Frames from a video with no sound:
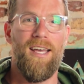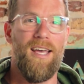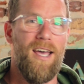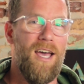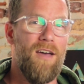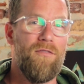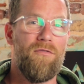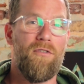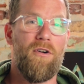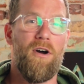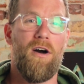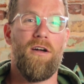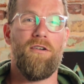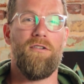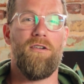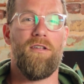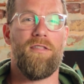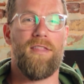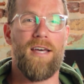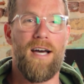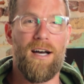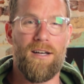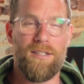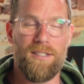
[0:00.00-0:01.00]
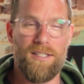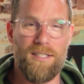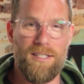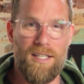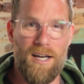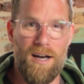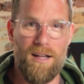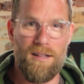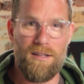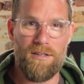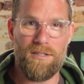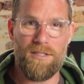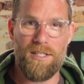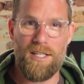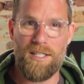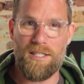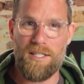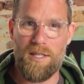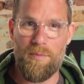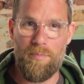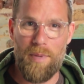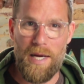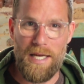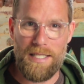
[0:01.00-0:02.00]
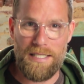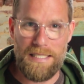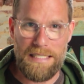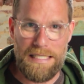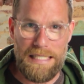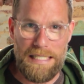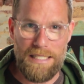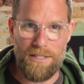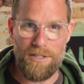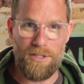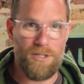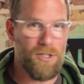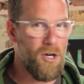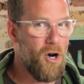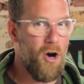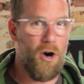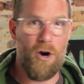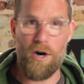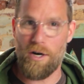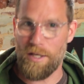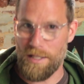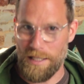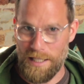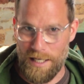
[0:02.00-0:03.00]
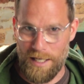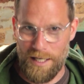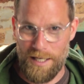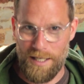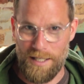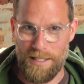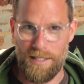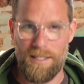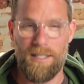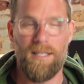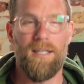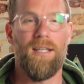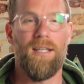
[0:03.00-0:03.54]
And for under $1,000, it's the best deal online.